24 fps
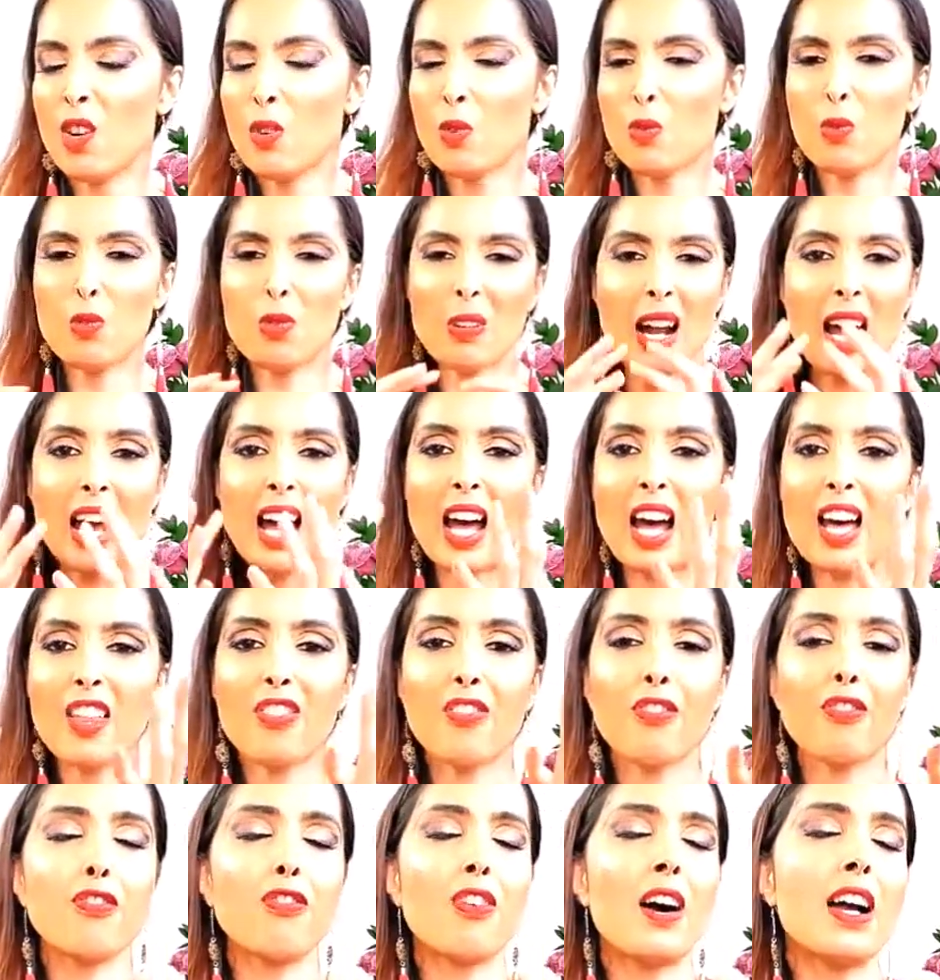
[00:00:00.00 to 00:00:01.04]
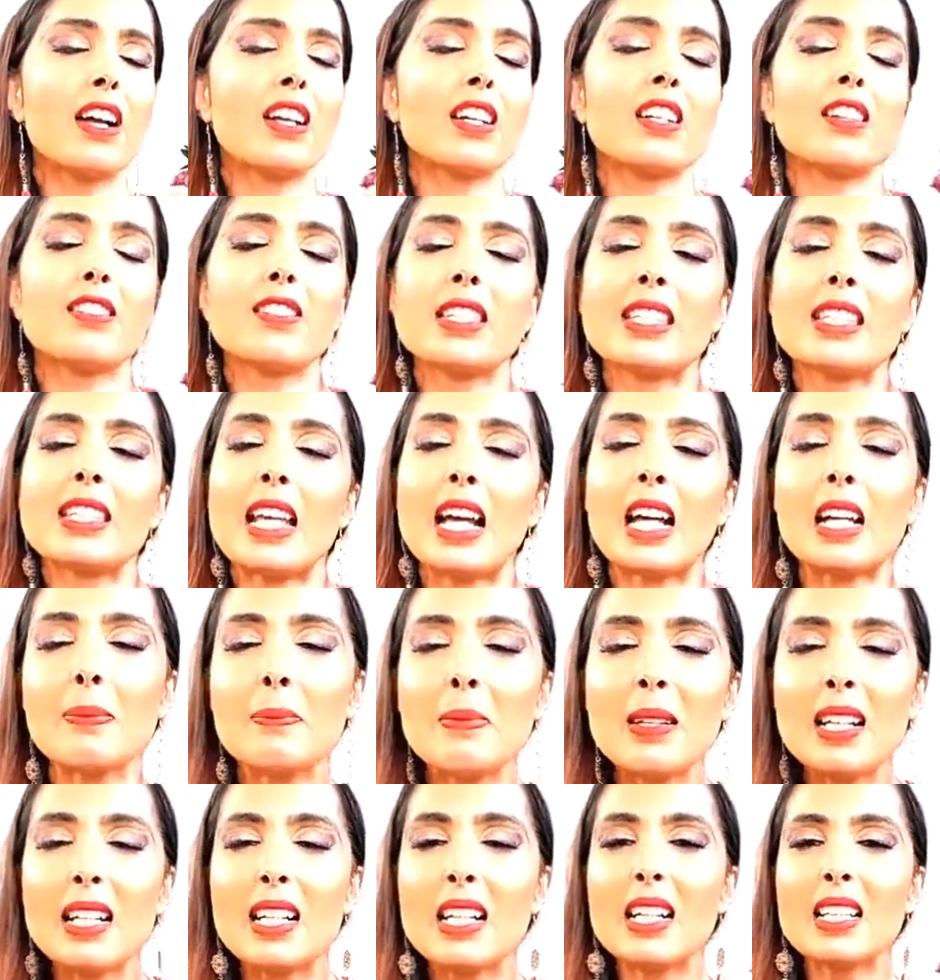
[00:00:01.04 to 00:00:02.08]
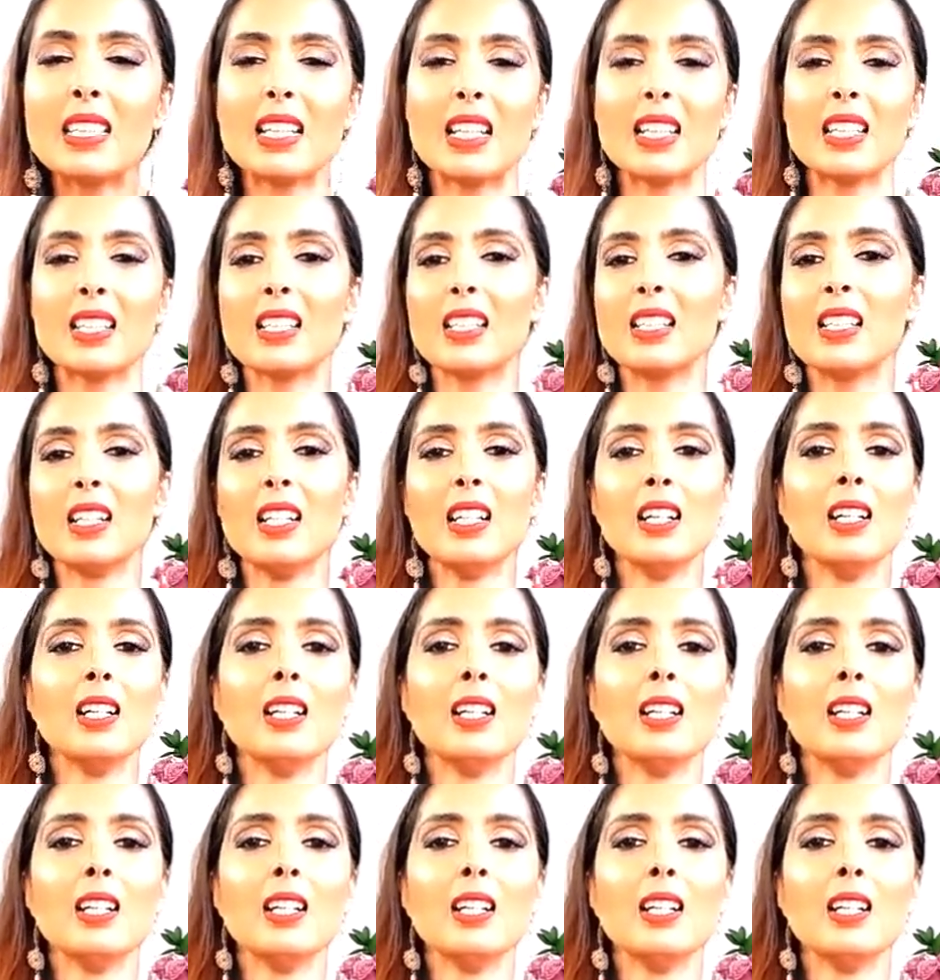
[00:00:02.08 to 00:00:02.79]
wrath fire of Sekhmet, and the